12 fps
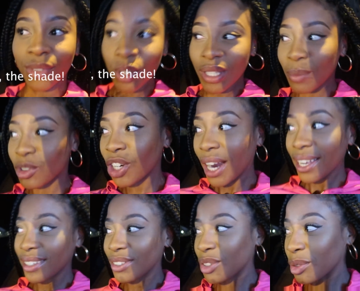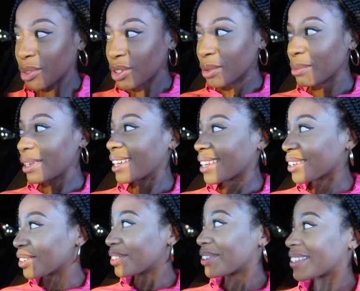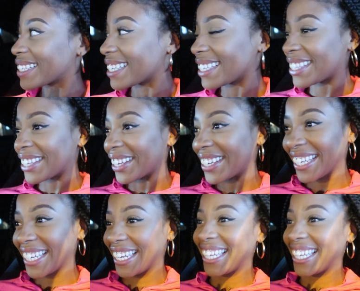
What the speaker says: Because I'm trying to make it decent.